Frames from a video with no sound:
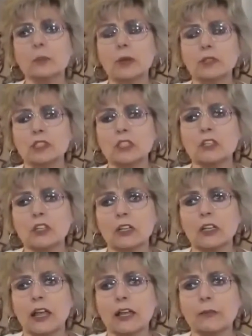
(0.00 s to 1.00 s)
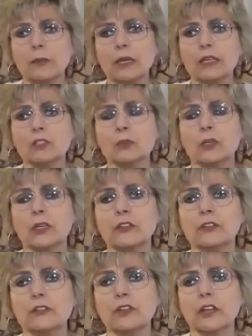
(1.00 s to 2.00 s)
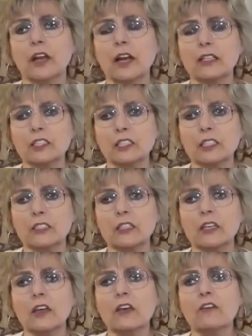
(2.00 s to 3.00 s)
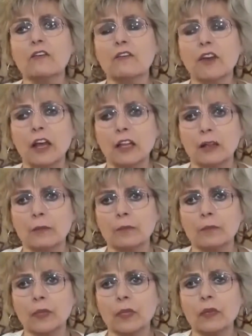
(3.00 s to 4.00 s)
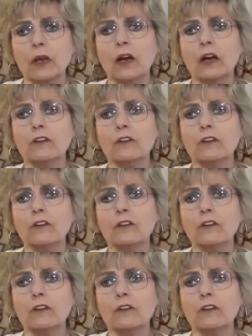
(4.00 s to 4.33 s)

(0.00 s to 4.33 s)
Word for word: is supposed to look like, because we're under the constant vellum